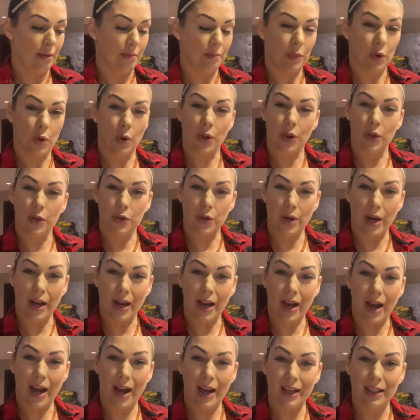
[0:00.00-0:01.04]
or the dry
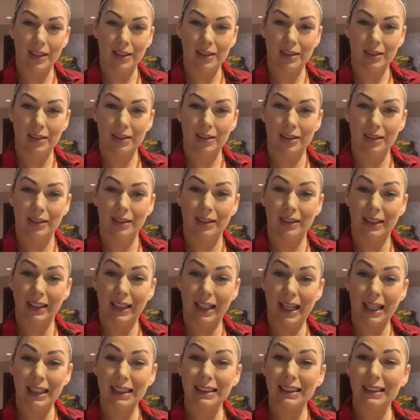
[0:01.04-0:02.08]
eyes
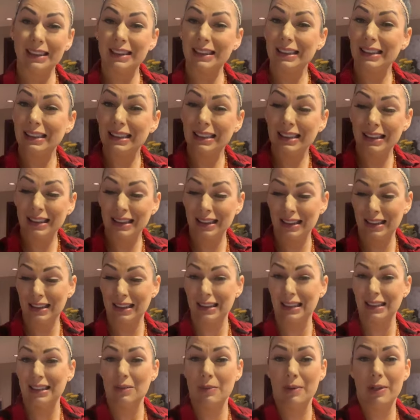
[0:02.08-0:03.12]
yet.
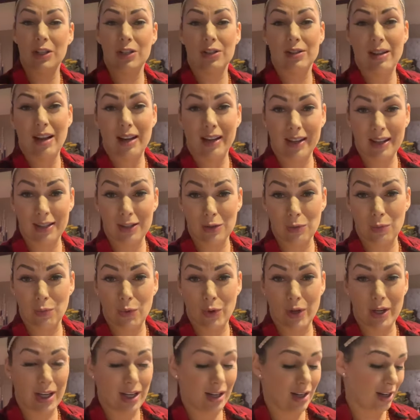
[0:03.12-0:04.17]
Just knock on some
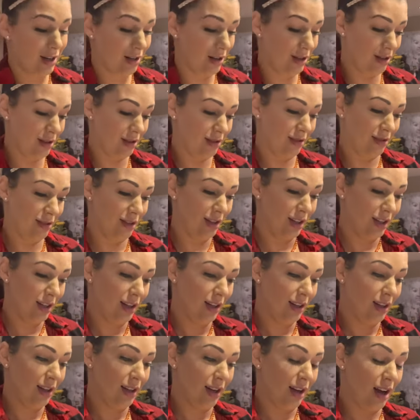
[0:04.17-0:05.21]
wood here.
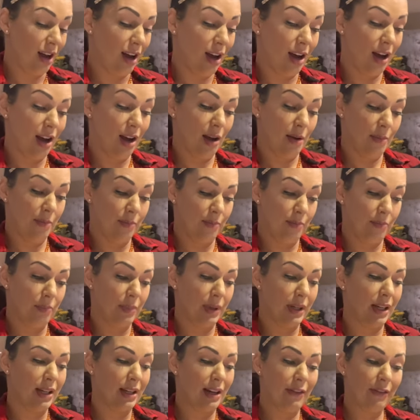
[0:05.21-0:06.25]
But
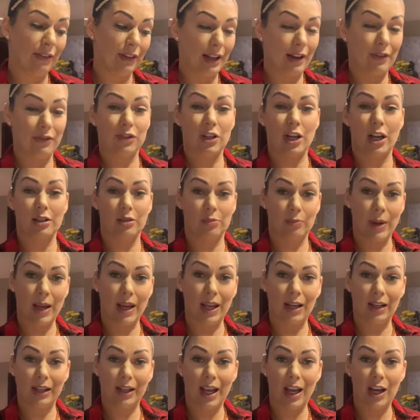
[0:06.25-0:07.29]
I definitely have chest pain
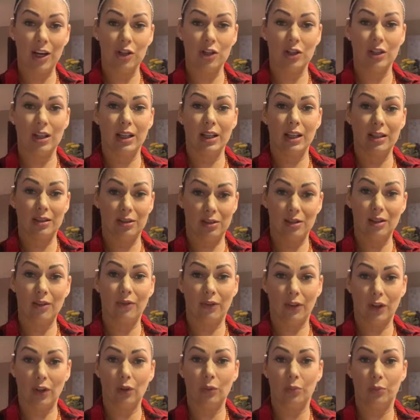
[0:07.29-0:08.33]
occasionally,
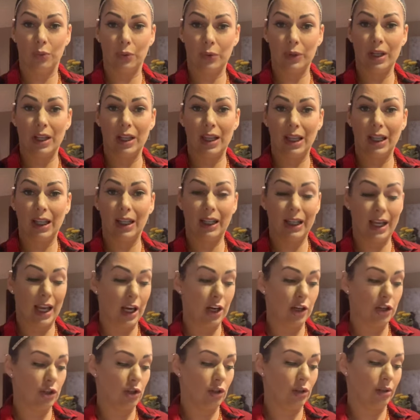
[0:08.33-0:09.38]
difficult breathing
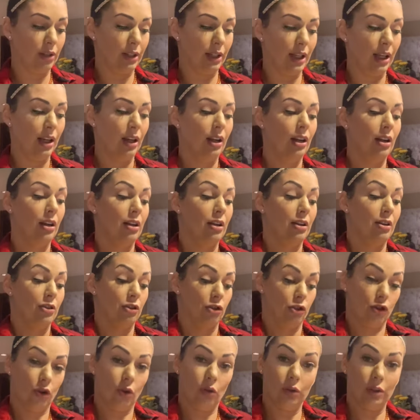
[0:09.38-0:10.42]
occasionally,
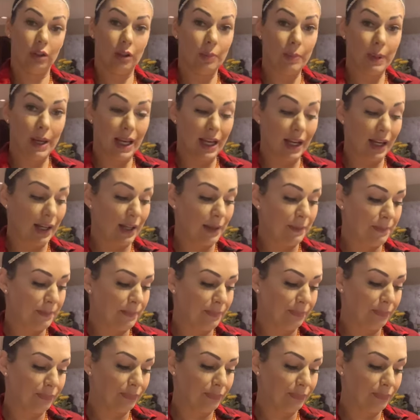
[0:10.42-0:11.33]
shoulder pain,